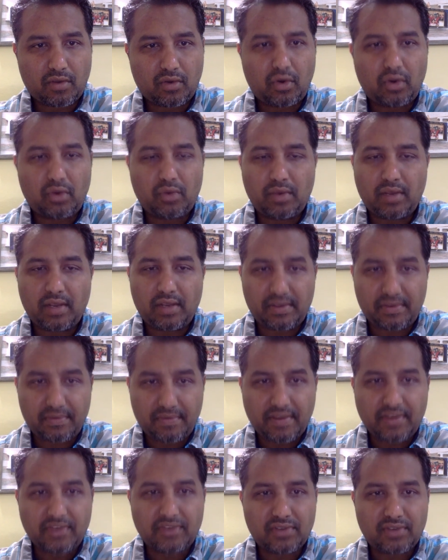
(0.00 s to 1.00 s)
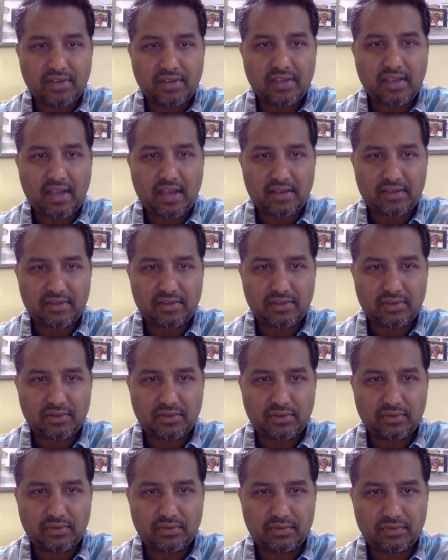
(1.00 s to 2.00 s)
God will eventually ask
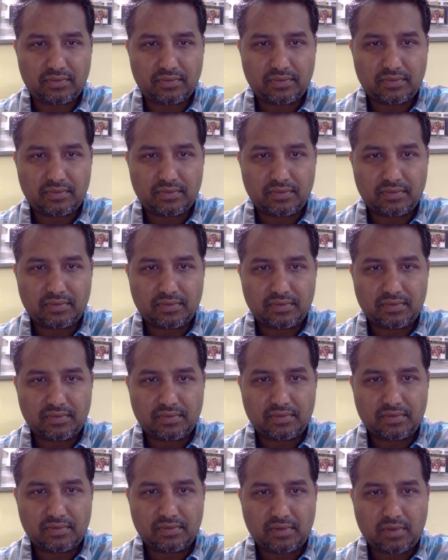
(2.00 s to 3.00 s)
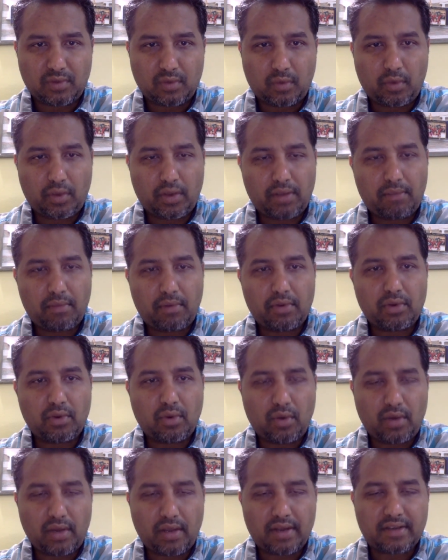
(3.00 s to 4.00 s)
you, what about
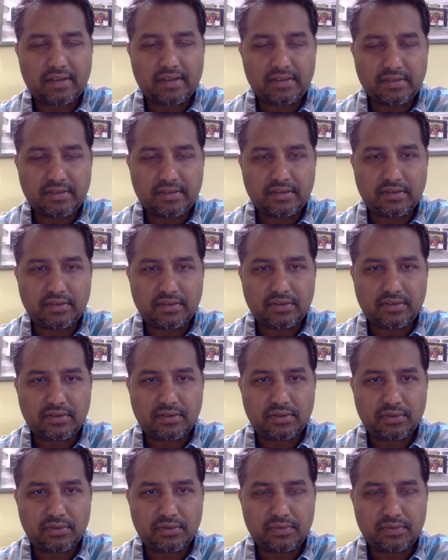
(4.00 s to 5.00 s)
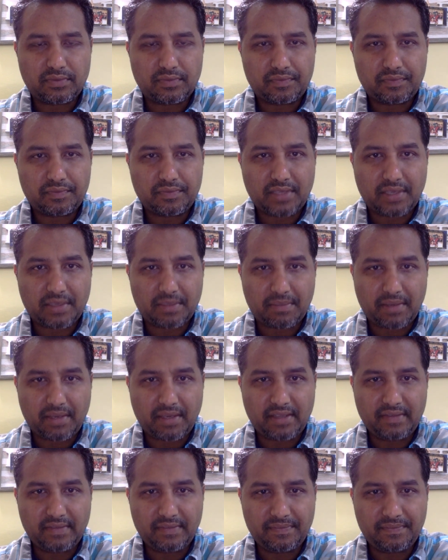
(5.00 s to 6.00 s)
all that concerns you?
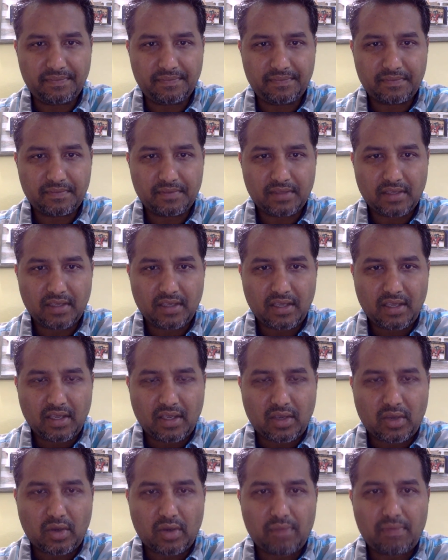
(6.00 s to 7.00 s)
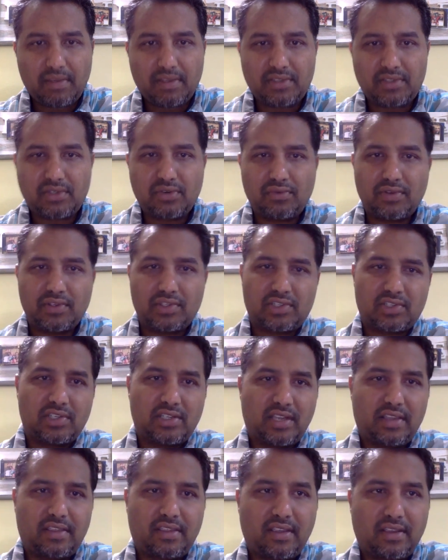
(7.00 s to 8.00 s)
Amen. God bless you
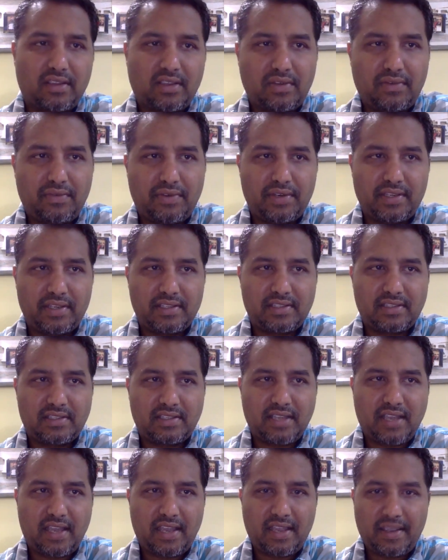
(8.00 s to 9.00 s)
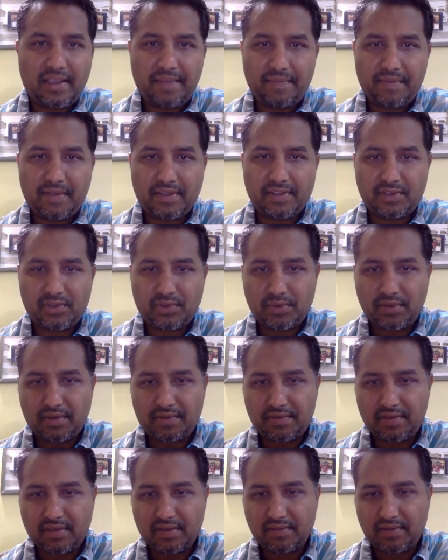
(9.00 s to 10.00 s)
richly. I thank you for this time that you would
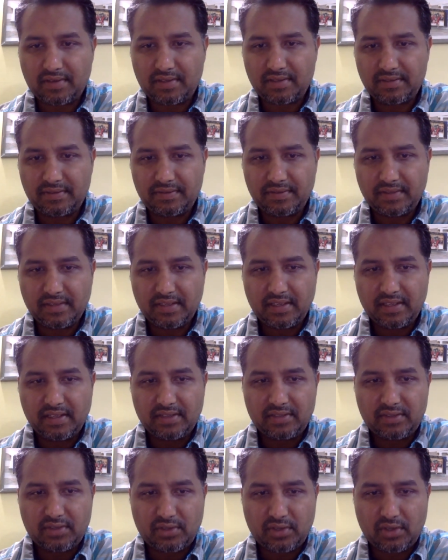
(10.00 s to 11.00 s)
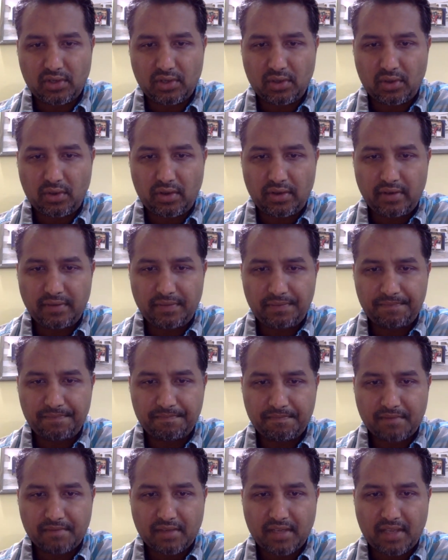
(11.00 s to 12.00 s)
have given to the Lord.
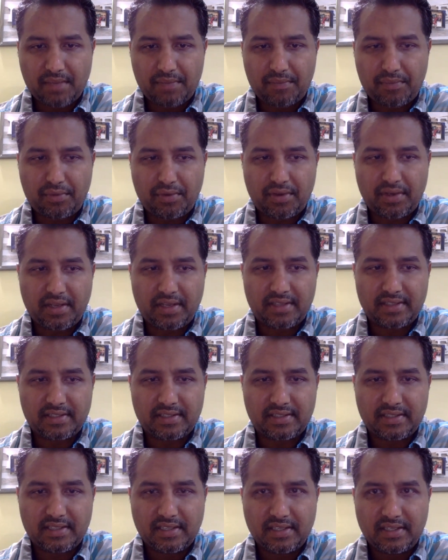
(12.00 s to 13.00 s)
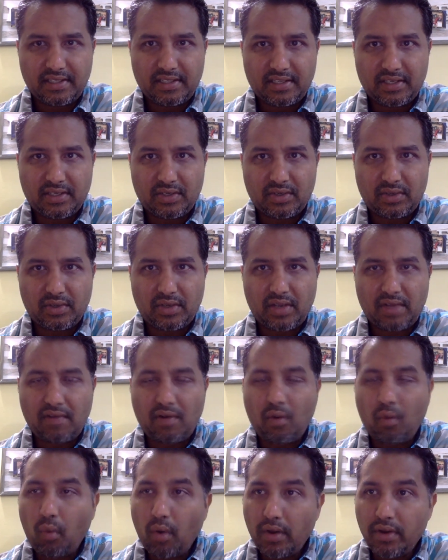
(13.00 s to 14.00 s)
I pray that You know, you have
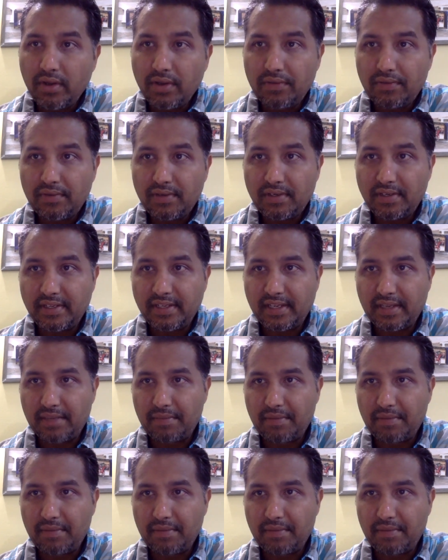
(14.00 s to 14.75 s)
a wonderful day